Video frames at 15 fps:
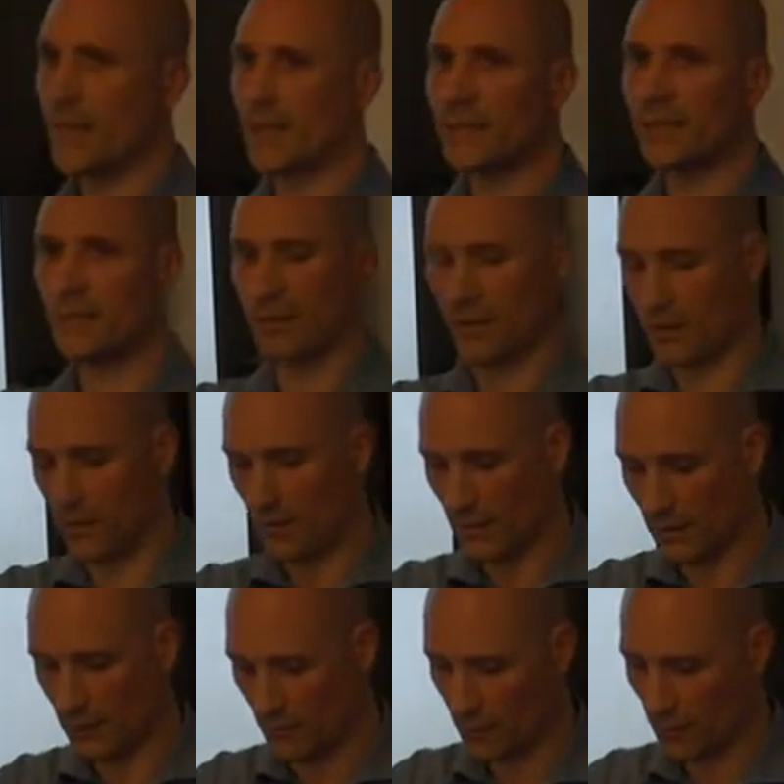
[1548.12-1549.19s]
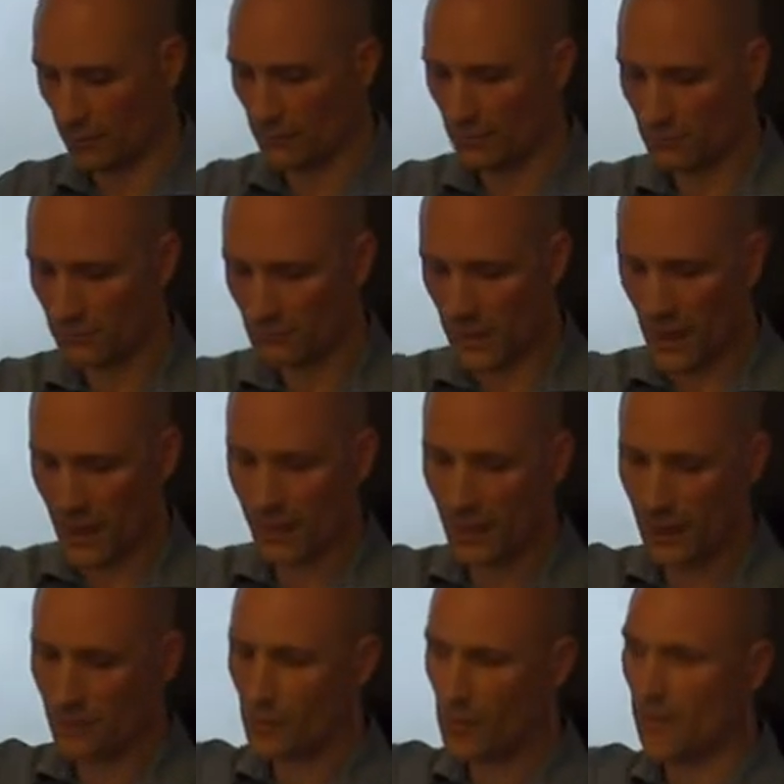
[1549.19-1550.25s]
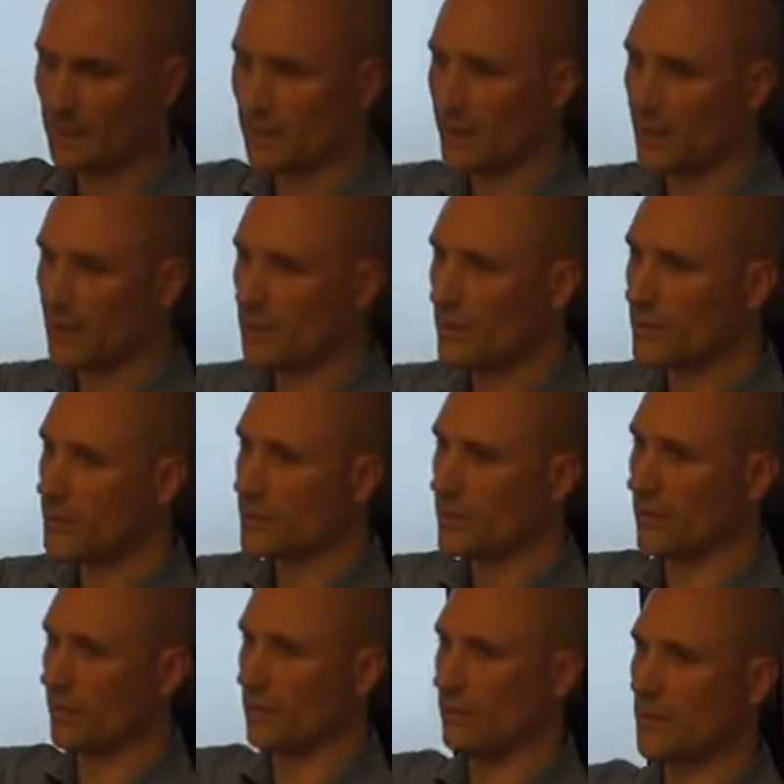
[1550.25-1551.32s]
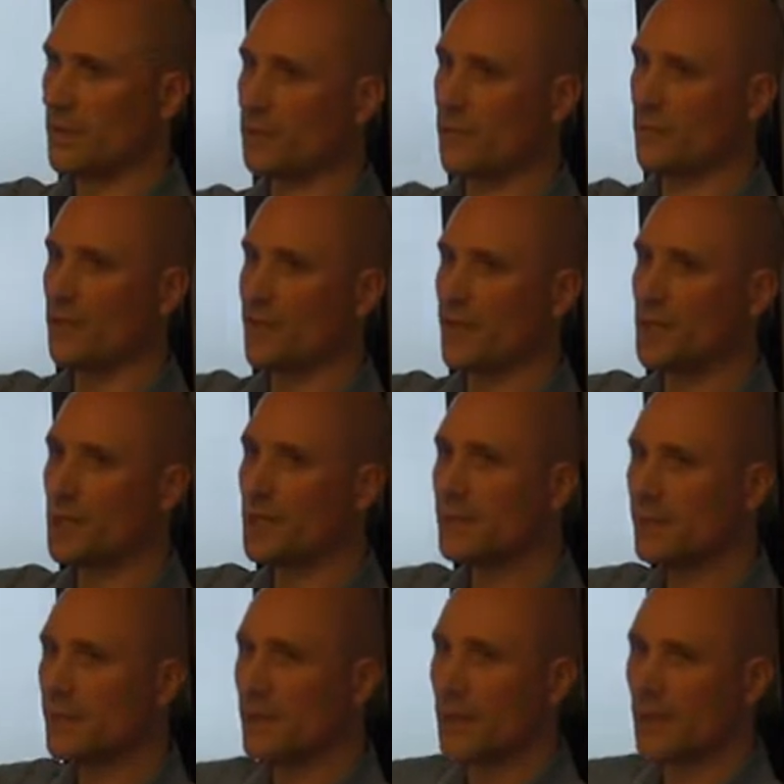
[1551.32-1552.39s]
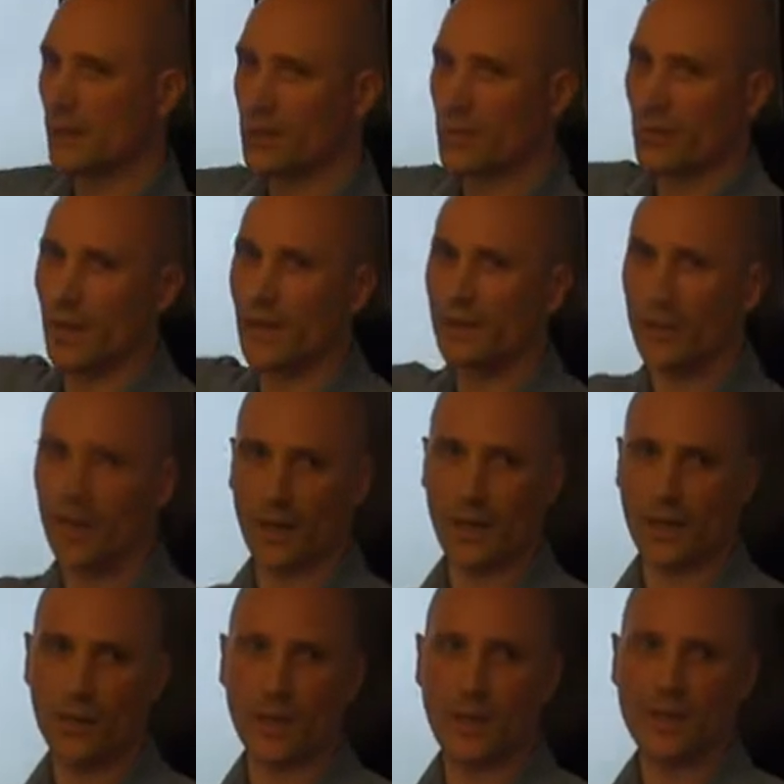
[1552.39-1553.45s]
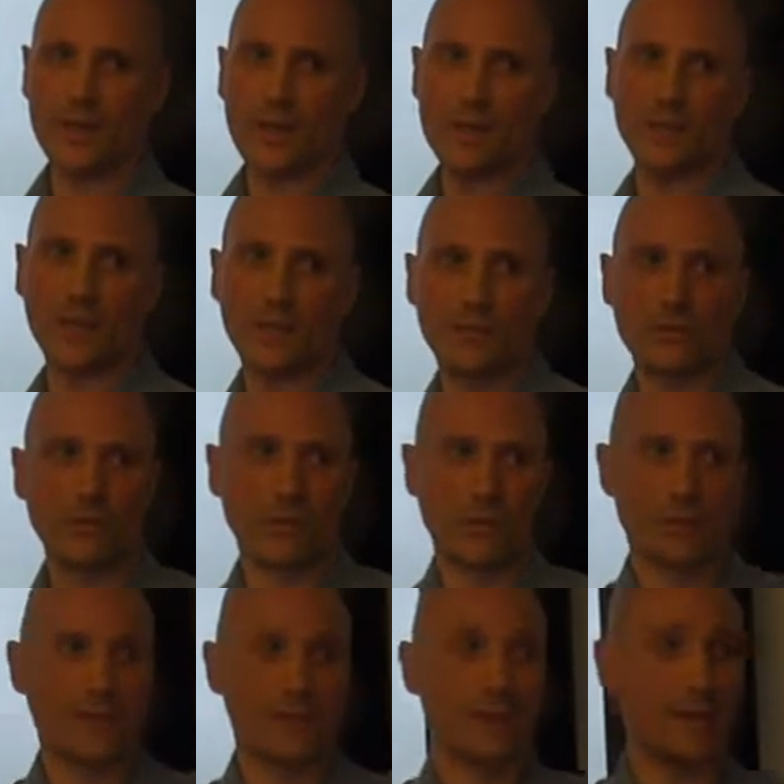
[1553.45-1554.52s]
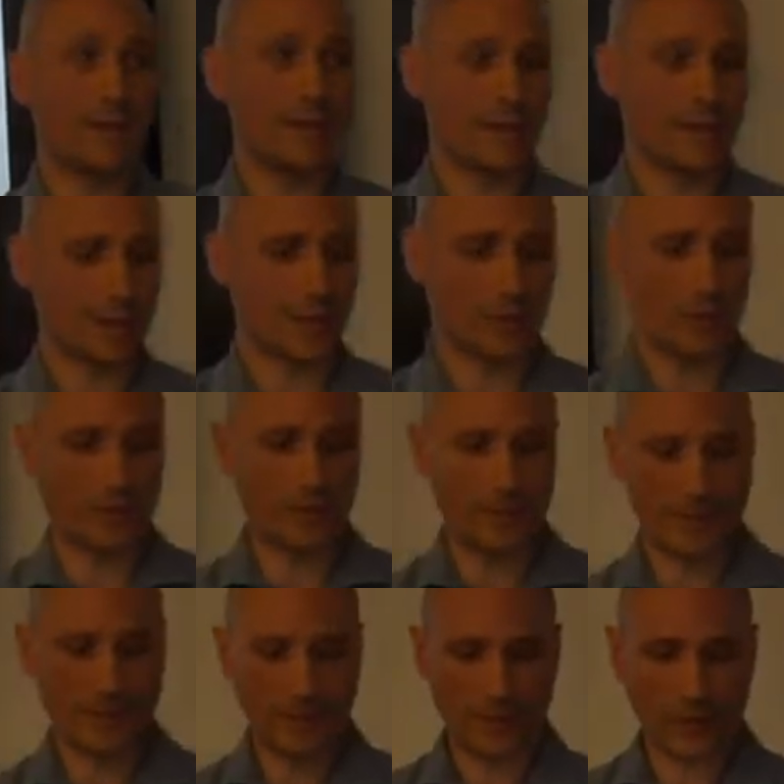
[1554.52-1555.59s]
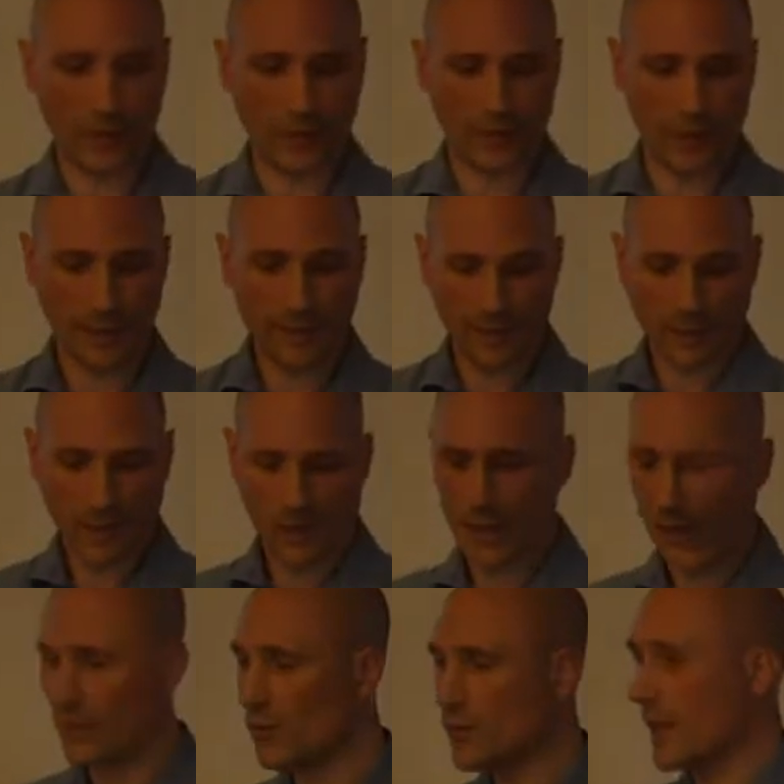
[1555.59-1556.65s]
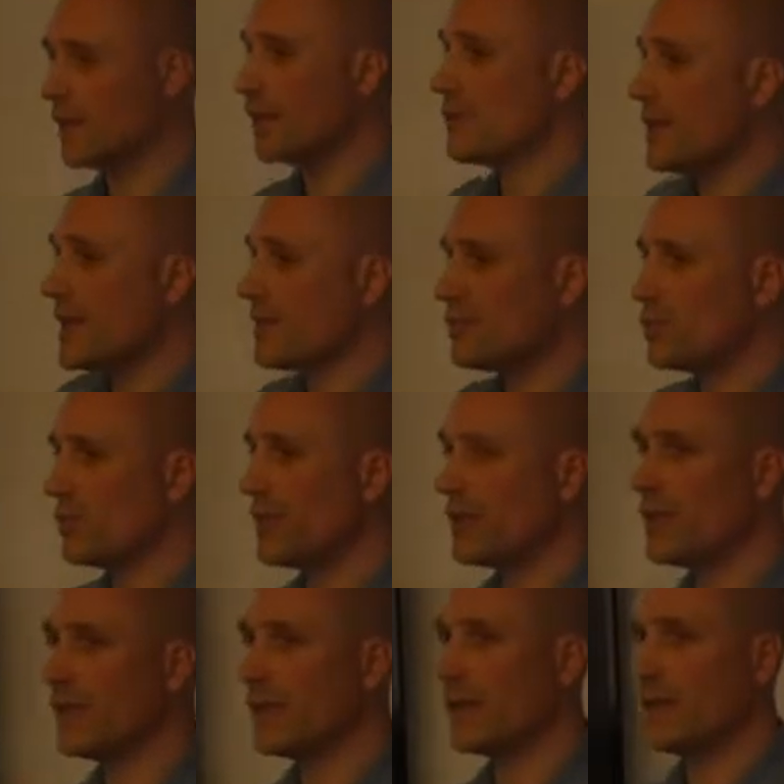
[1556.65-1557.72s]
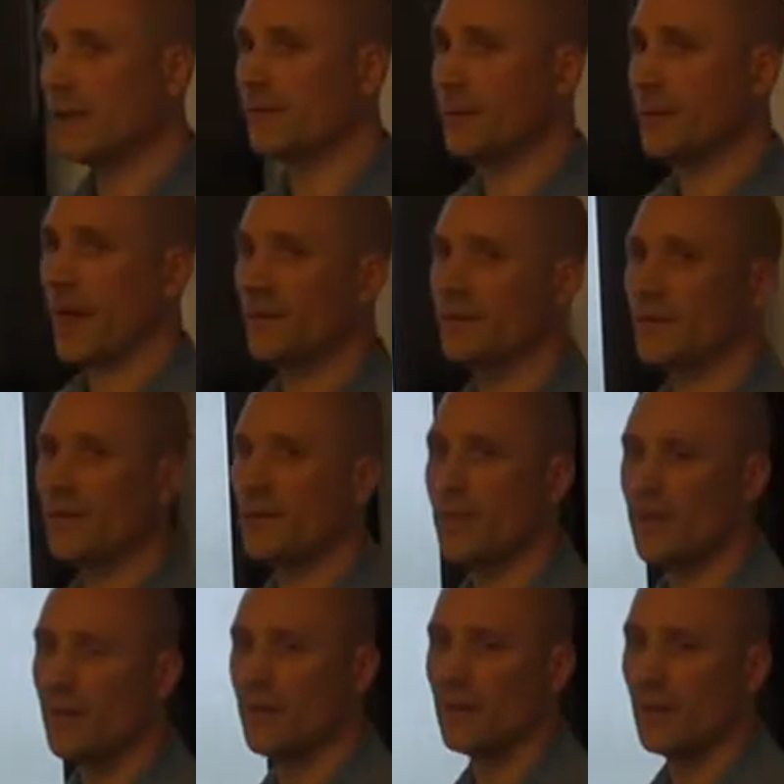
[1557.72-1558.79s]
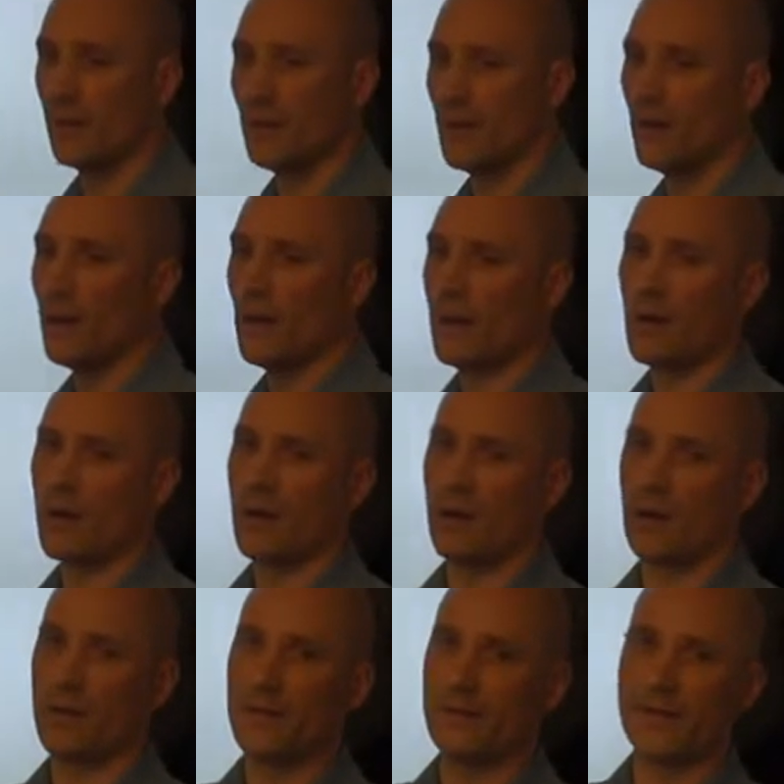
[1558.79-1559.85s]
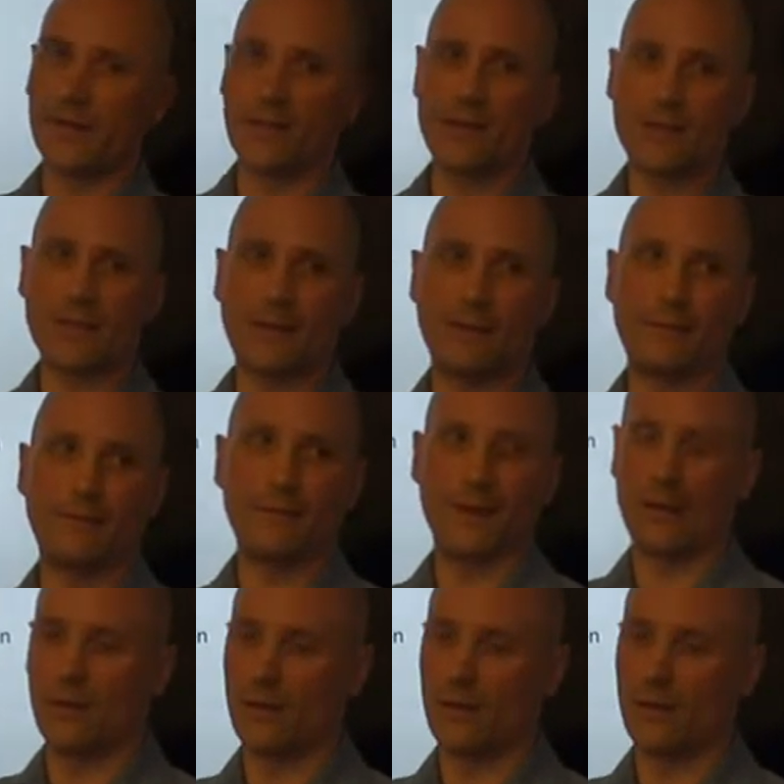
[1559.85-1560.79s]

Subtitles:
take any number of signatures on different messages and to aggregate them into a single signature. Okay, and you can do this publicly even after the signers have